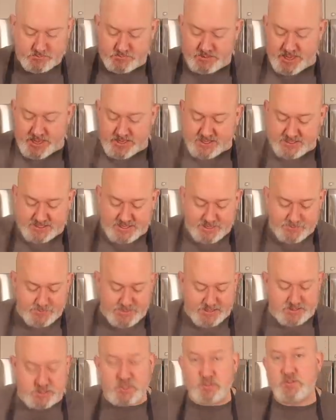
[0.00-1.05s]
Not gonna let them
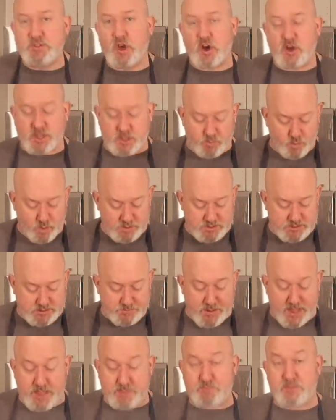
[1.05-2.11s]
get too dark in one
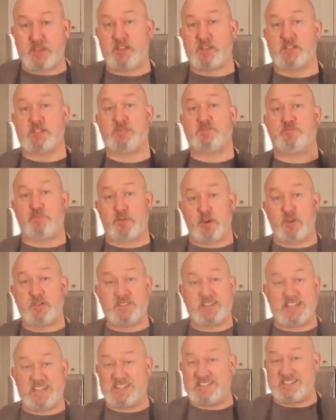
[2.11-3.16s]
spot because
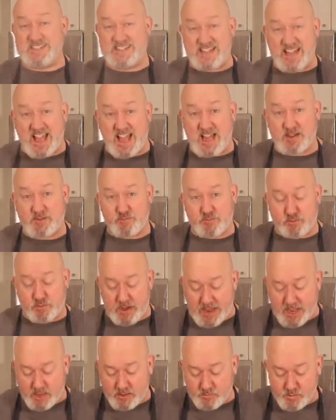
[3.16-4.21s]
burnt is not
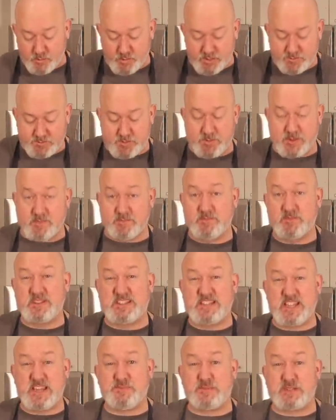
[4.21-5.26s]
brown. We want it to be
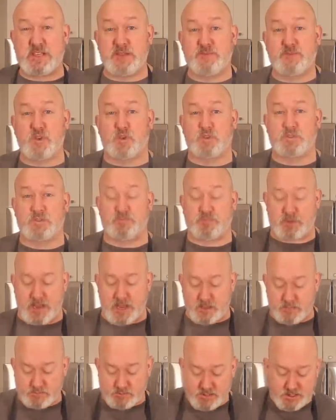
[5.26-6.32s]
deep, deep golden
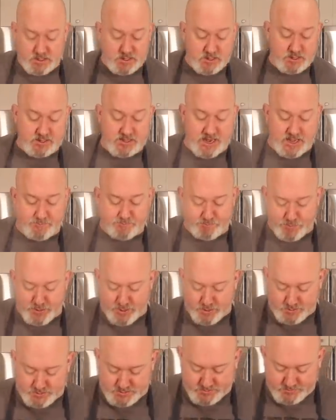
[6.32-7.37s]
brown, not
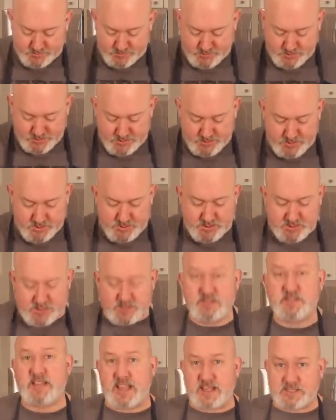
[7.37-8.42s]
burnt.
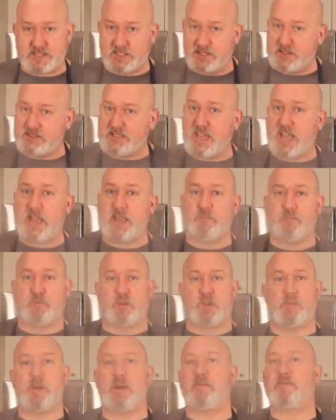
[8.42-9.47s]
Takes a little time. We're
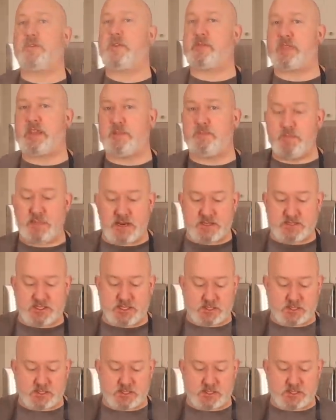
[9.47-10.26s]
at about 15 minutes